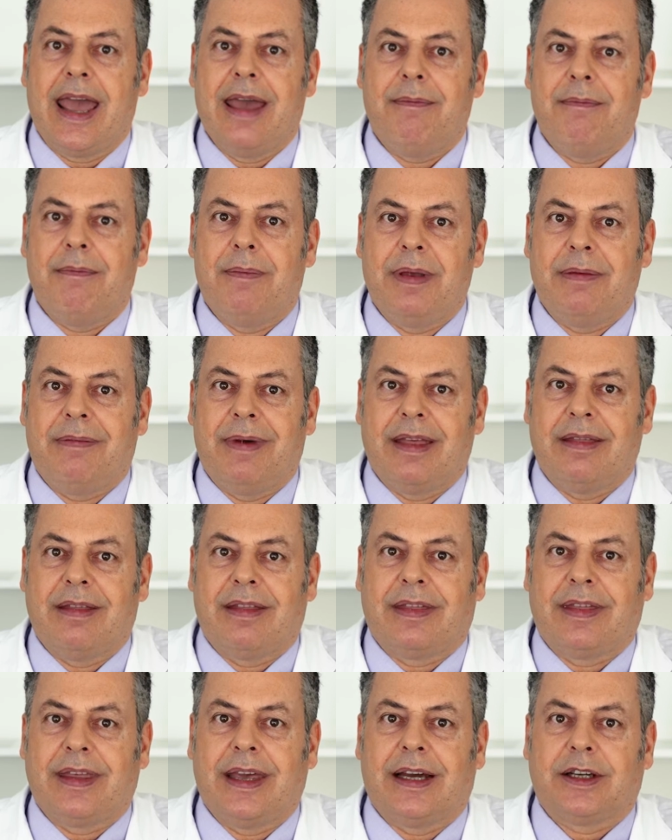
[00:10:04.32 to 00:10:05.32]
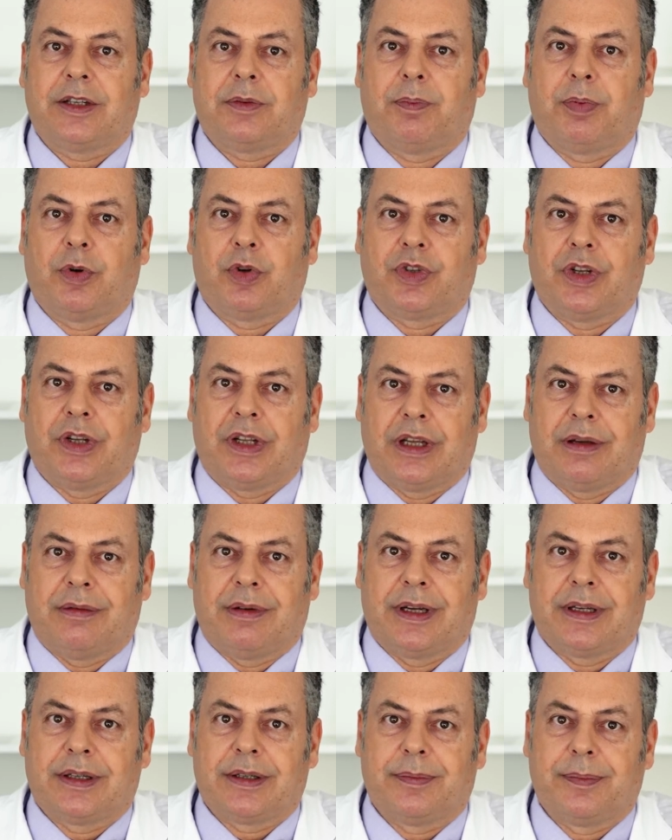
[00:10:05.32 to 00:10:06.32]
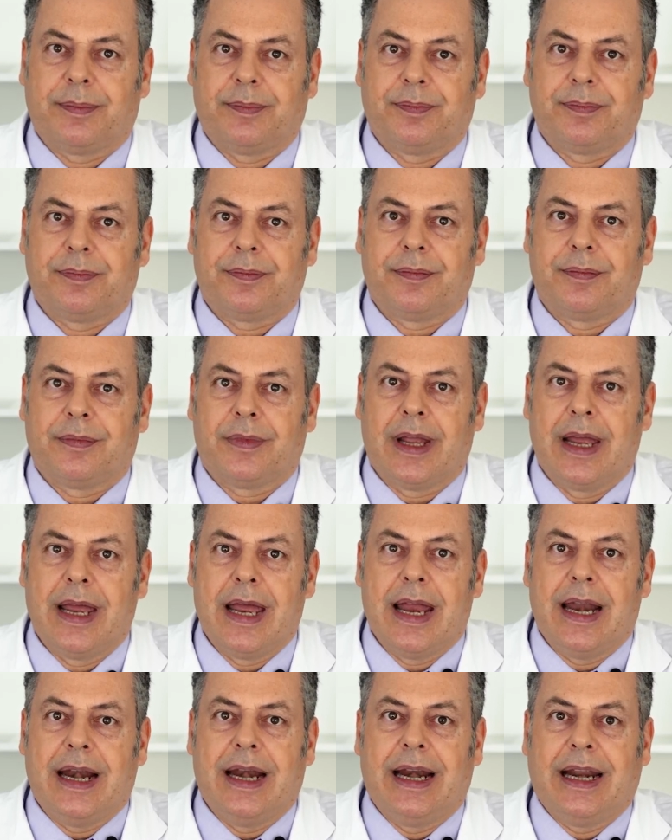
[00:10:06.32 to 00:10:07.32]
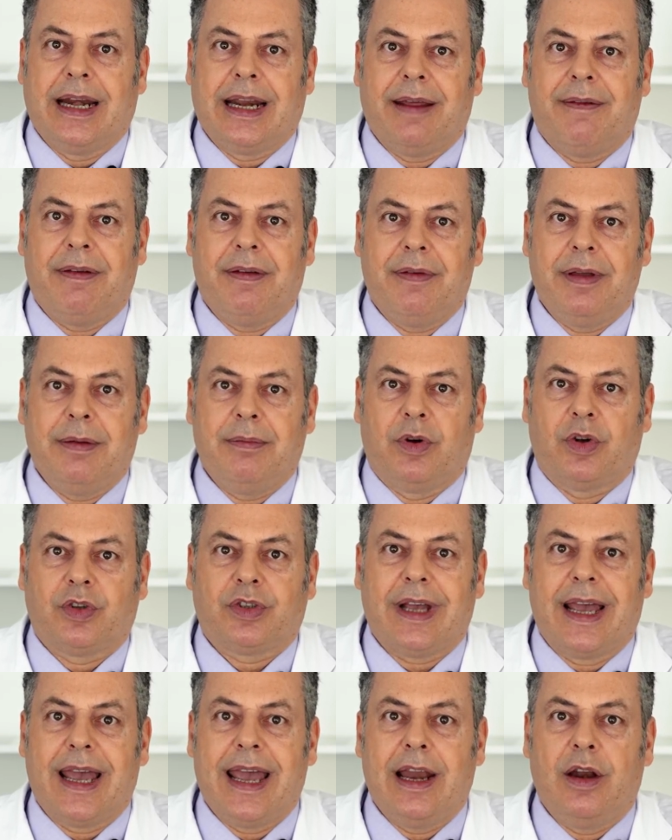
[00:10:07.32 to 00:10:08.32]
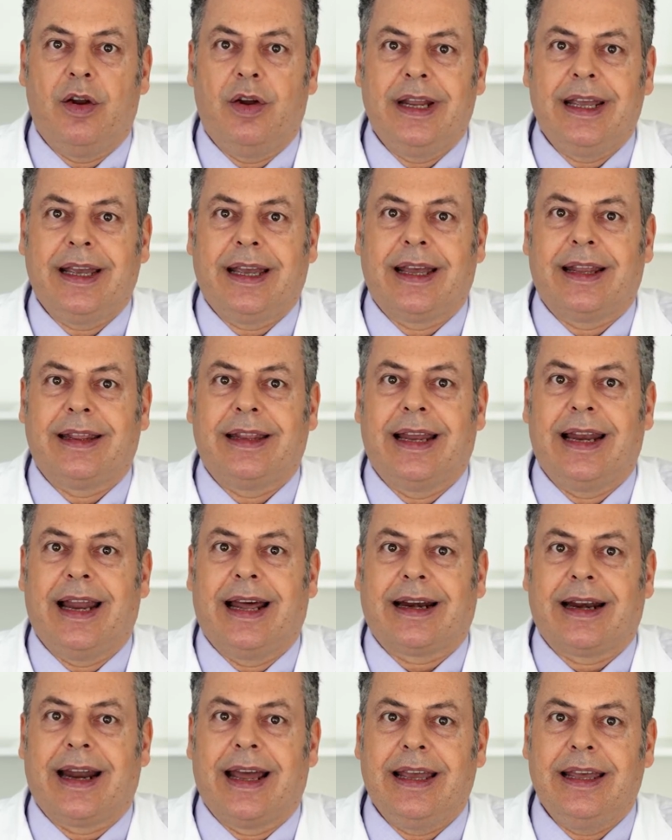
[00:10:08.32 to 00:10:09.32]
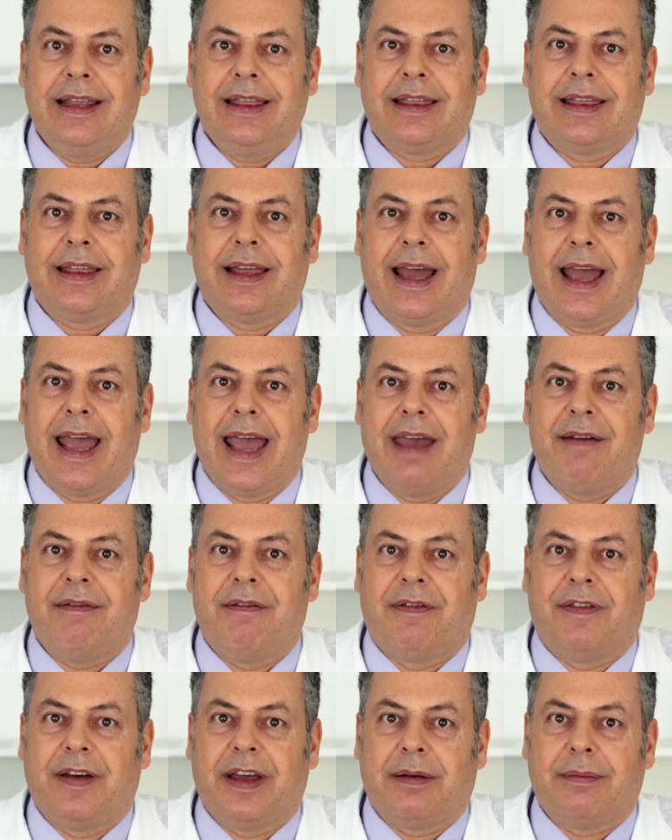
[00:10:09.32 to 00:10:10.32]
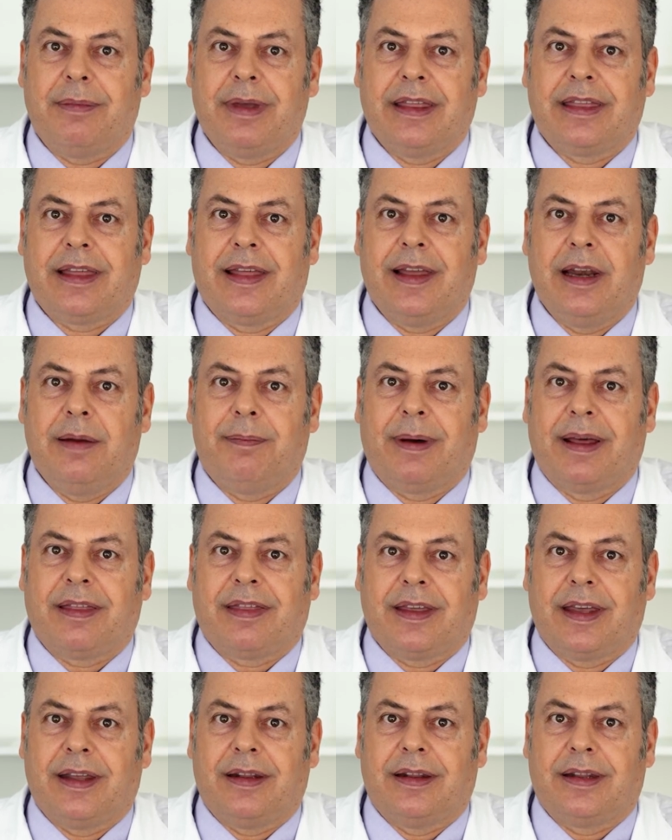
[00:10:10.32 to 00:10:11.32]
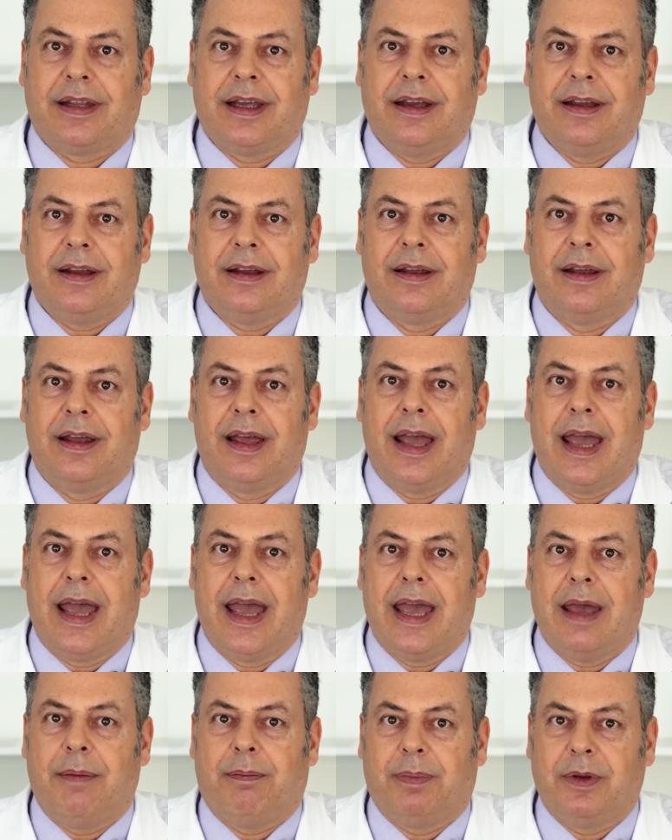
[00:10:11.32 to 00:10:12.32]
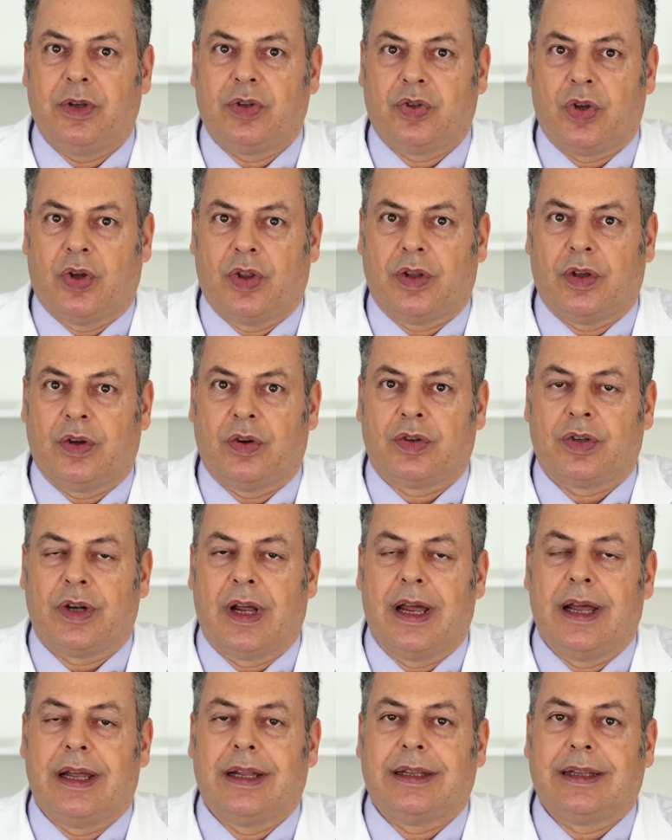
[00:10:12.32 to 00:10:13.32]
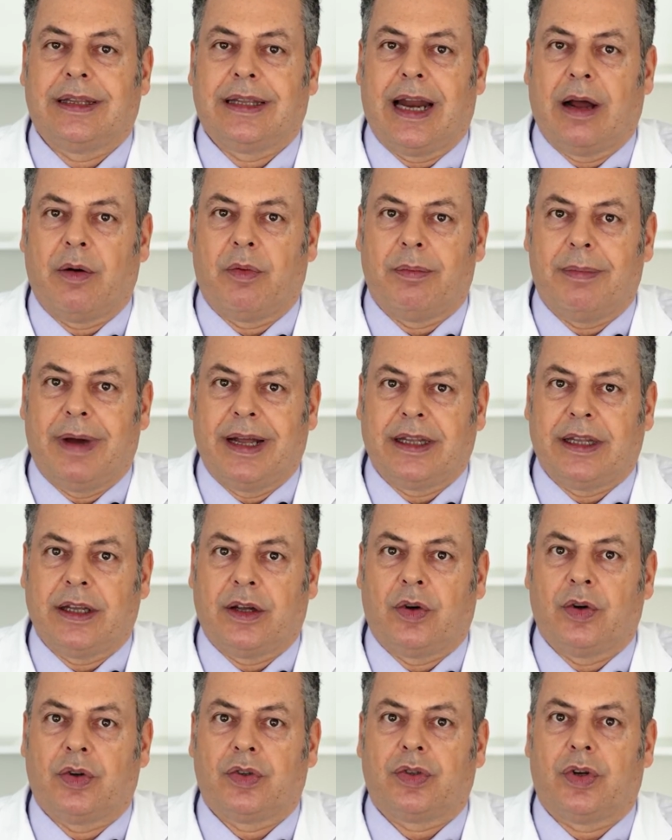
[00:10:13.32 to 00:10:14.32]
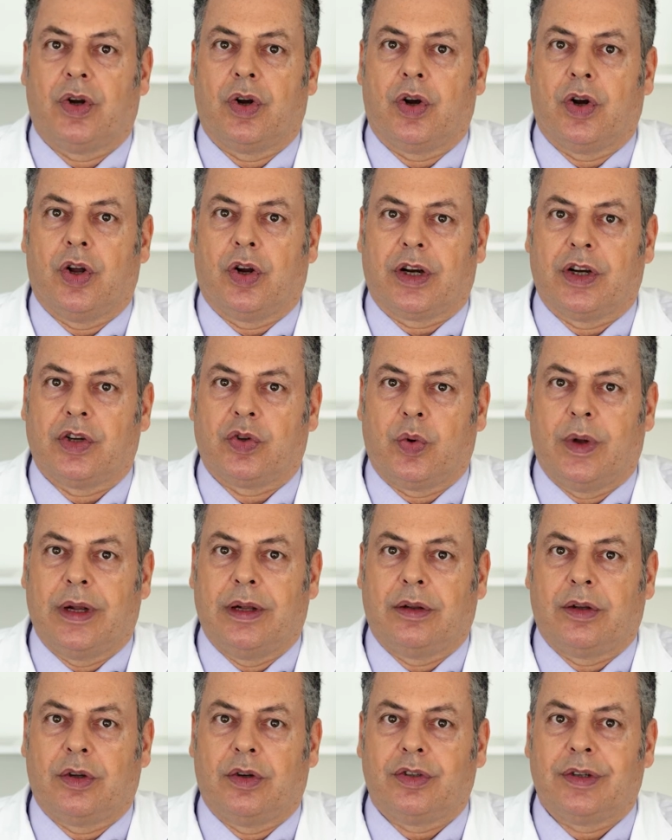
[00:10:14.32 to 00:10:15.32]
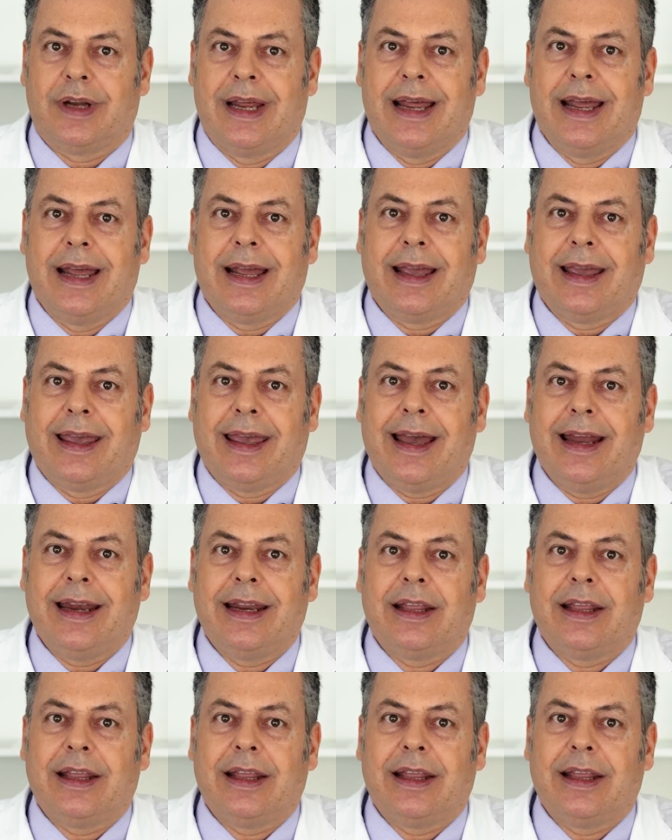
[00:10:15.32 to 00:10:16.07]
on the part of the patient. The knots are untied with the present, and the patient becomes aware of how he or she has been able to live with the trauma for so many years.